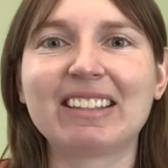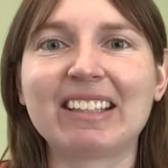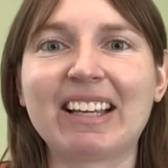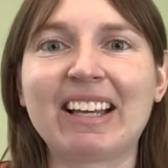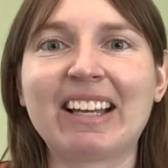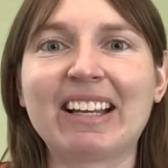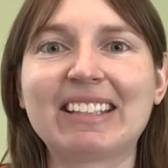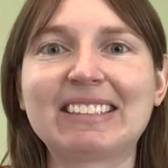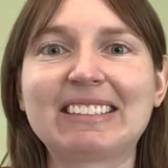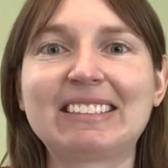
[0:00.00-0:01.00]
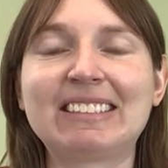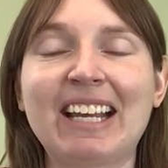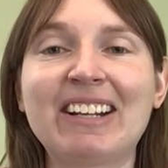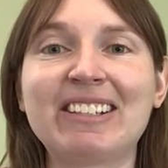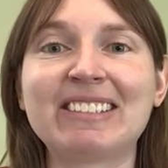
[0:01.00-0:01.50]
The
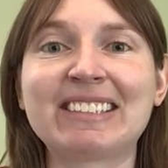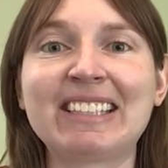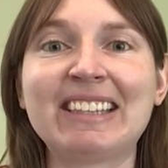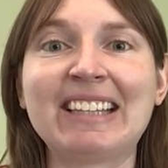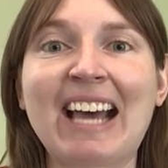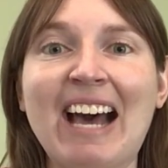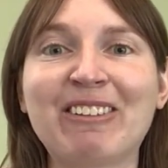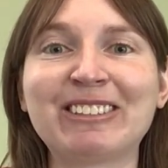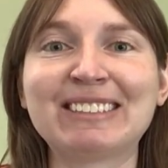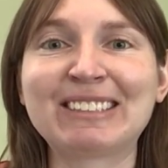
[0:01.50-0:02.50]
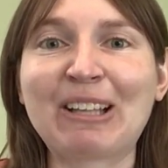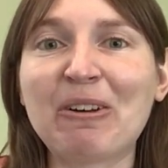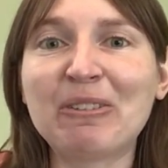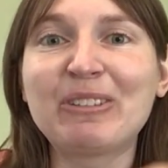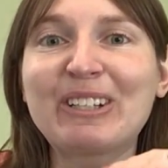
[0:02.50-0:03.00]
stairs in the house
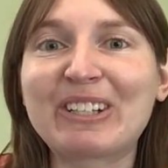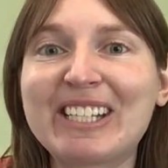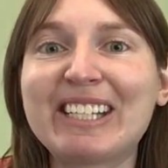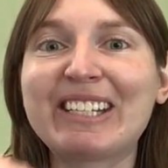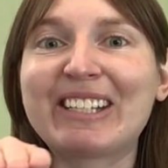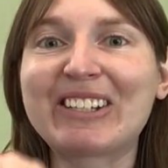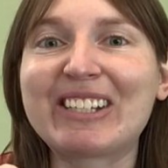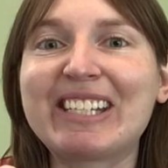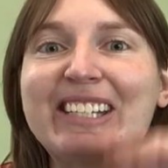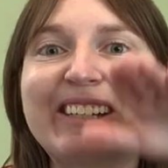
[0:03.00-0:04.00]
go creak, creak, creak.